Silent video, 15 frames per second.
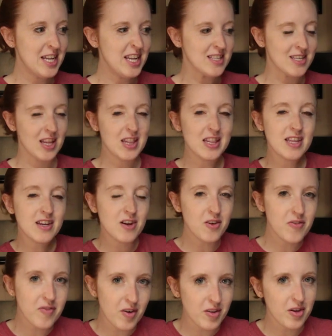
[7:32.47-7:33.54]
it's a
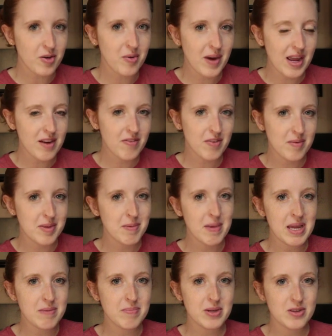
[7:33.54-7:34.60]
little further away from the
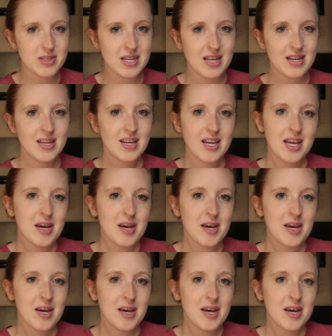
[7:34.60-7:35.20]
main building,